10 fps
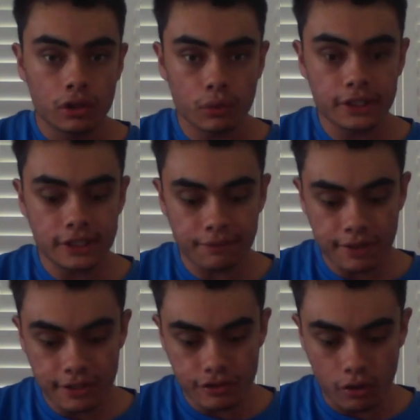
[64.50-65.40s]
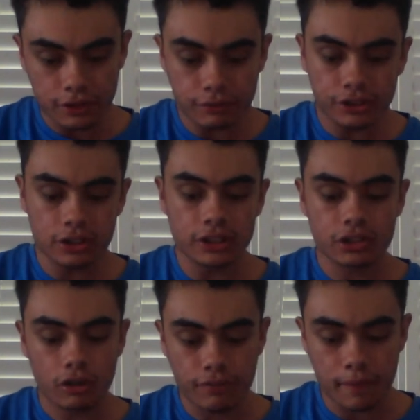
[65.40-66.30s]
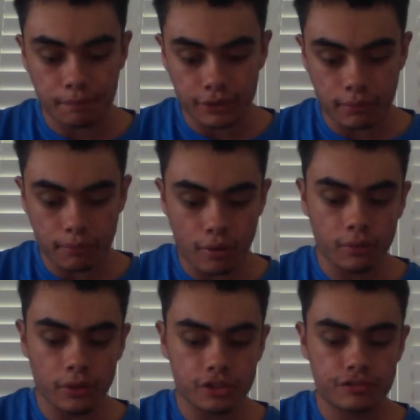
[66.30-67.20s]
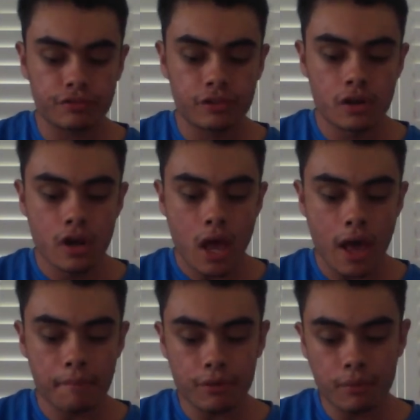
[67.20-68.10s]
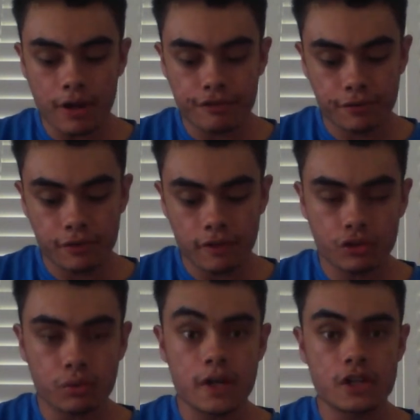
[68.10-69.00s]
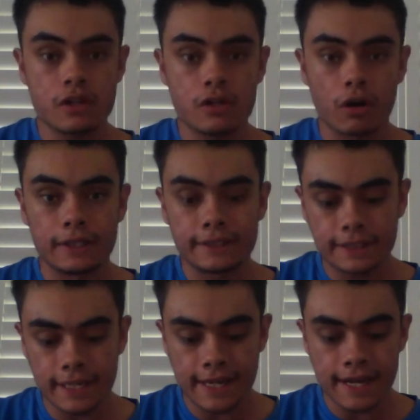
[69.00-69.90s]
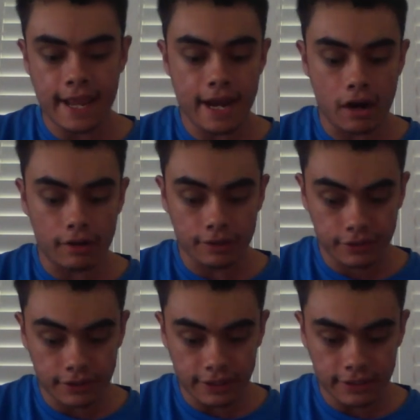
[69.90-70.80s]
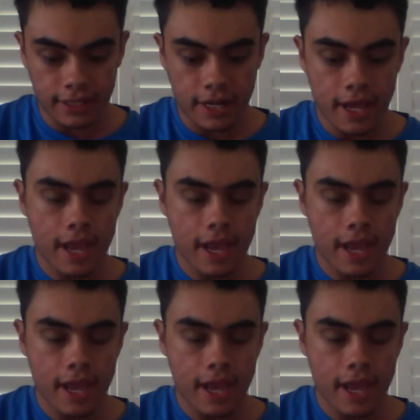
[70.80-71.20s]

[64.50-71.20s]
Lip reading: 27 years old. He originally signed from the Brisbane Broncos midway through the 2019 NRL season,